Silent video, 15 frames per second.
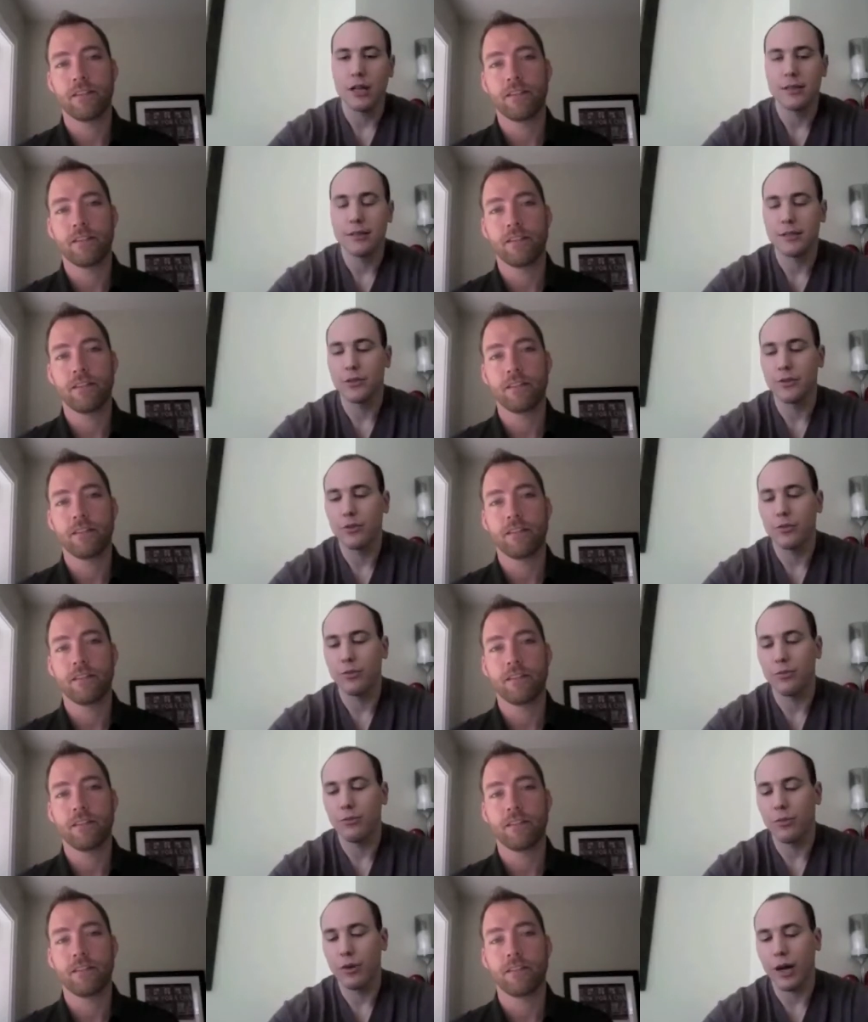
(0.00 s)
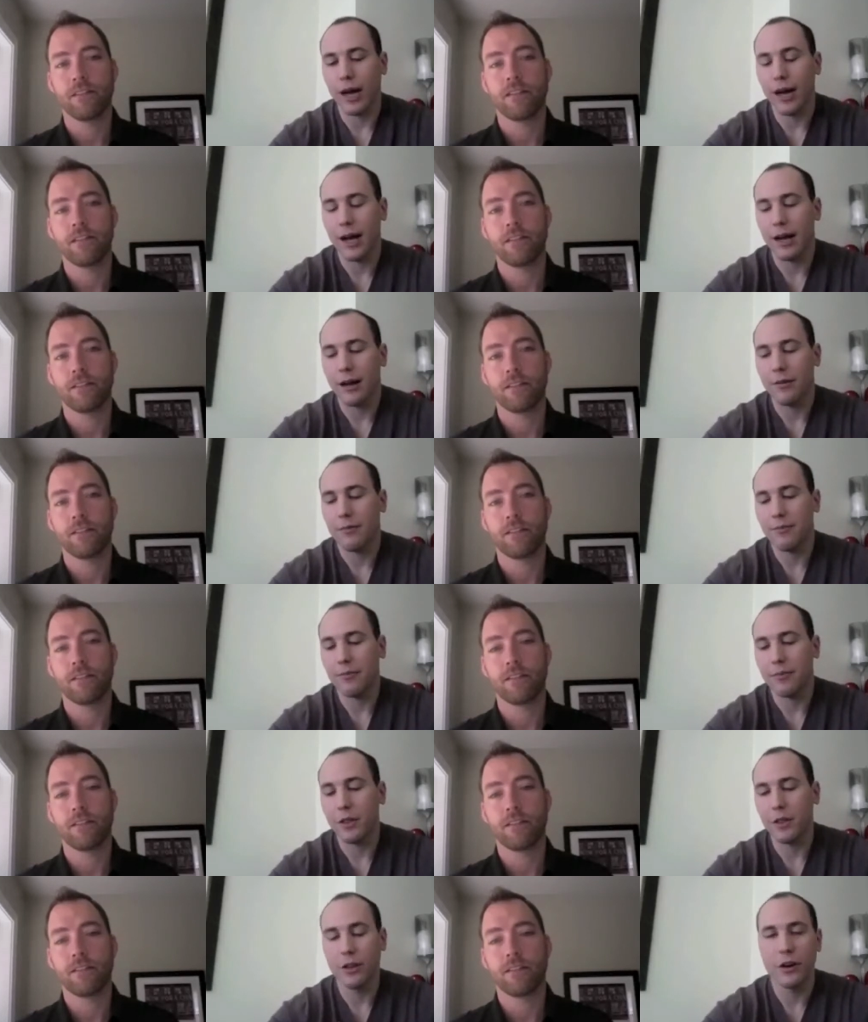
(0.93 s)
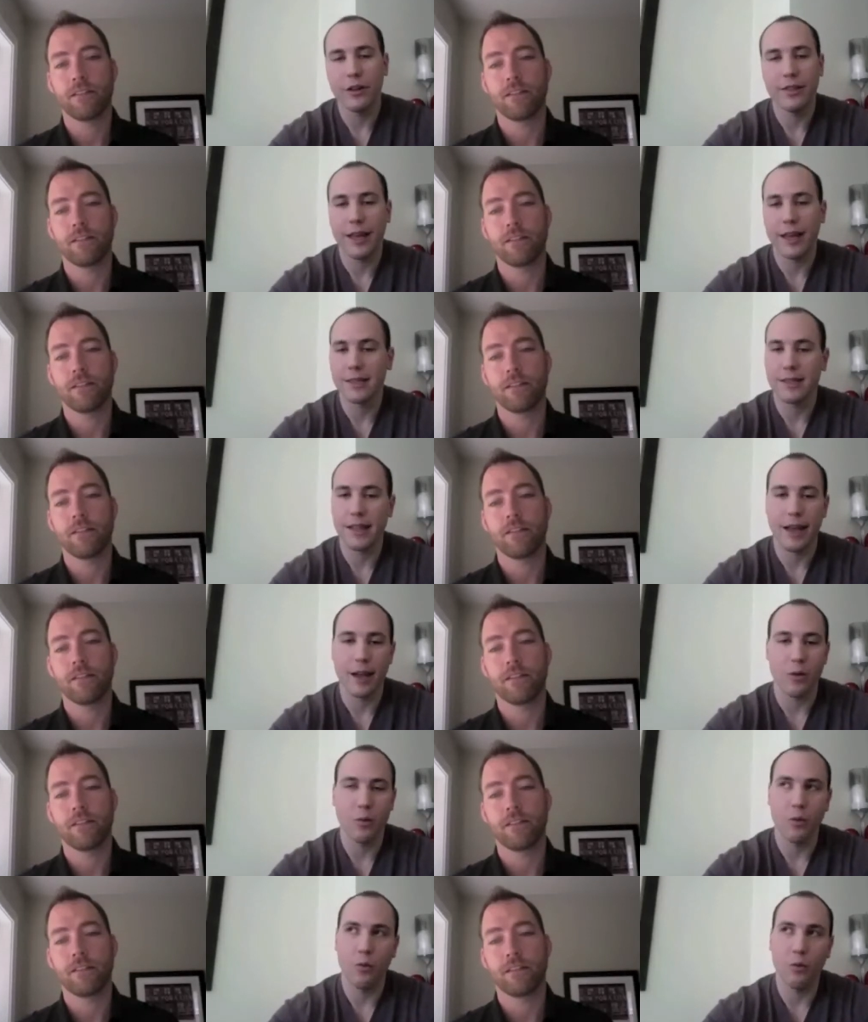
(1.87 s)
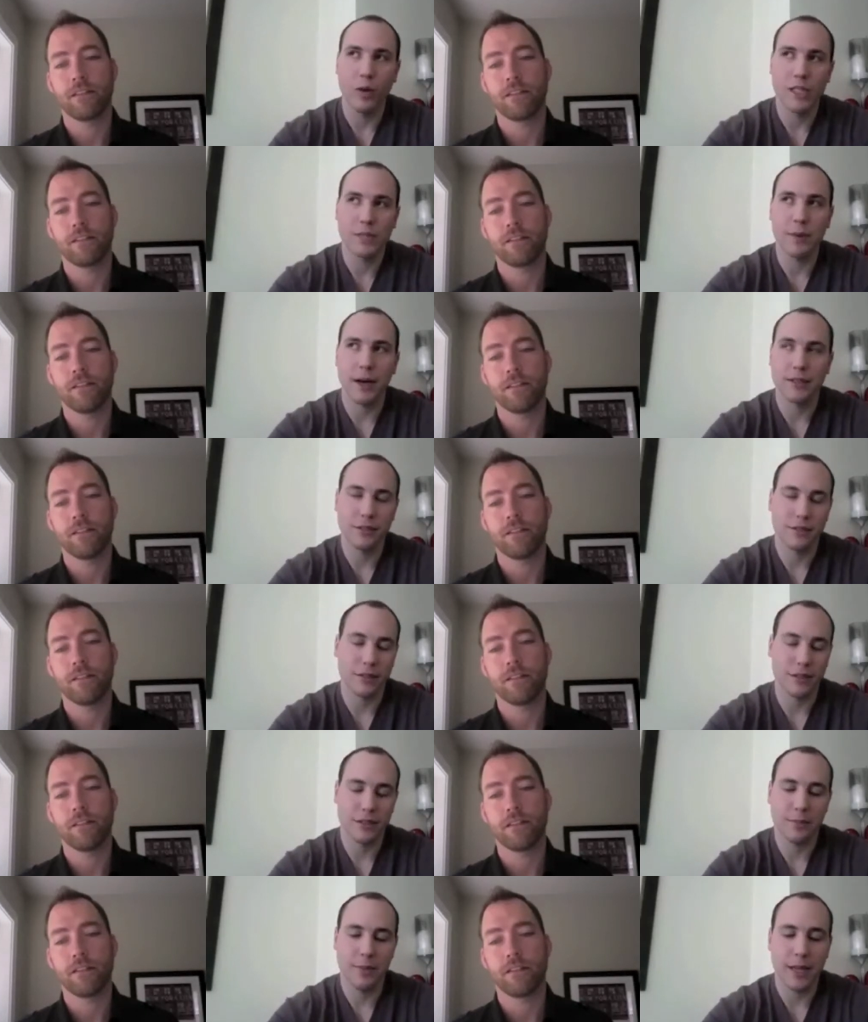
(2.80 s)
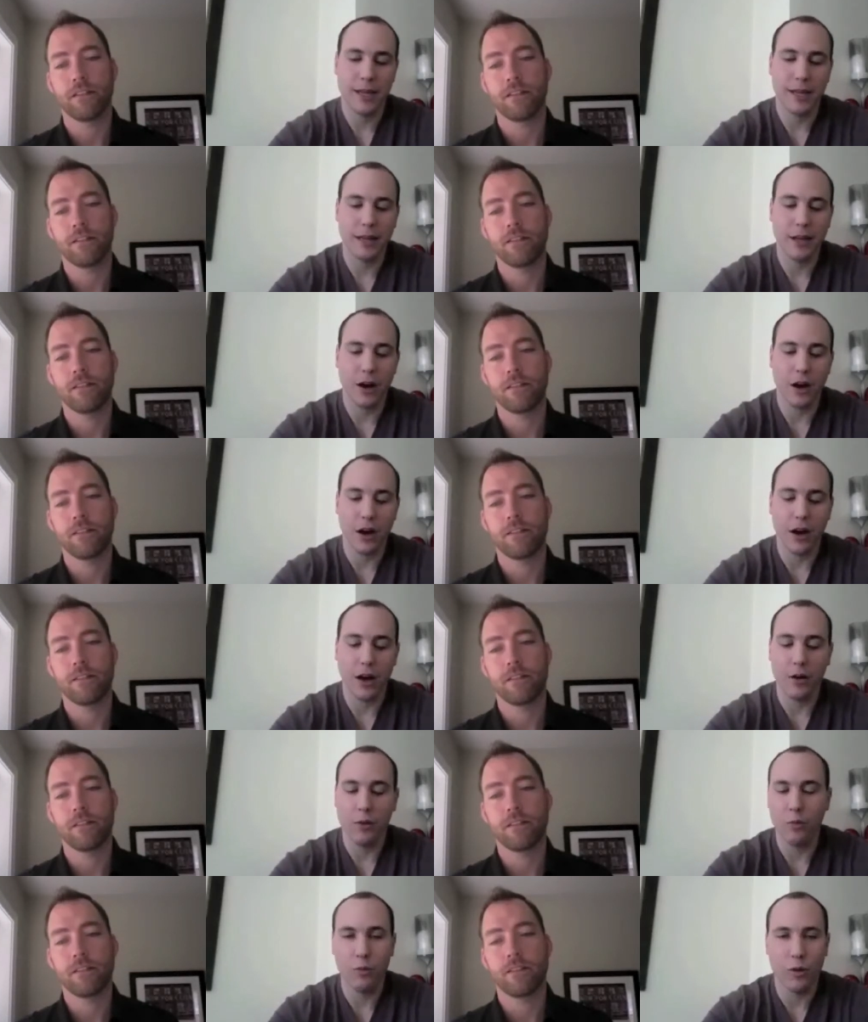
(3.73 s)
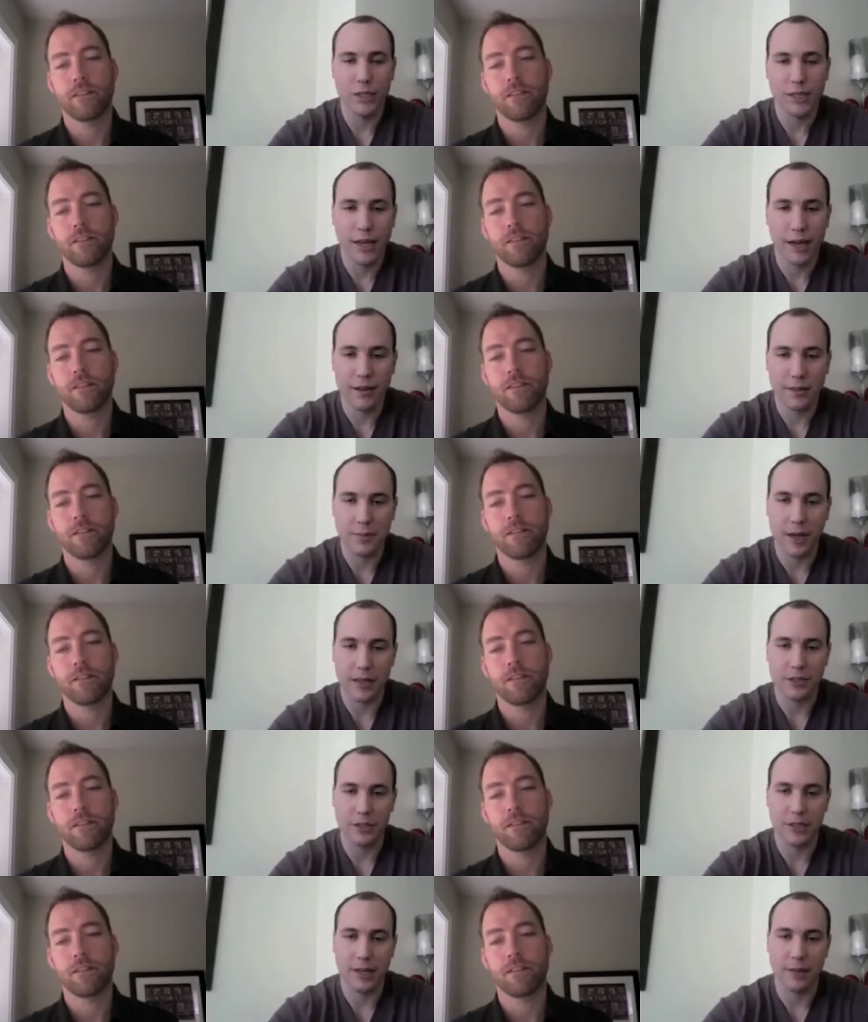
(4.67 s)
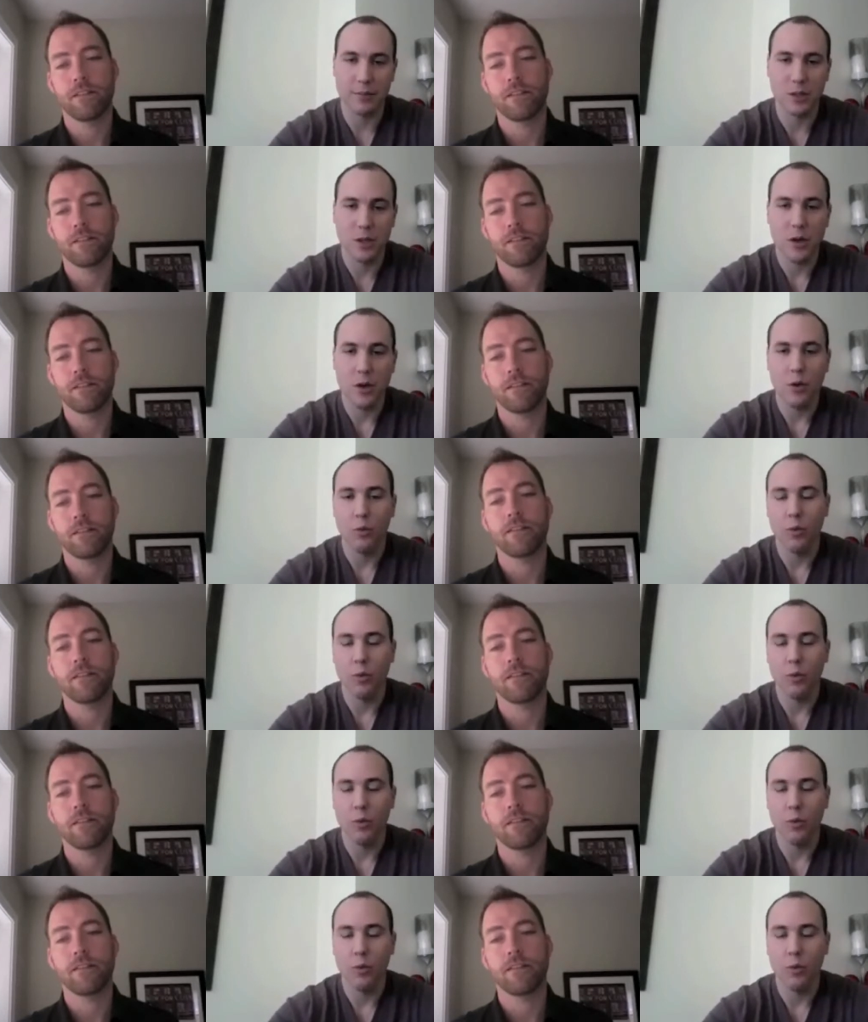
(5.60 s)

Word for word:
Speaker 1: to um, learn things like which sponsors are spending on which kind of sponsorships,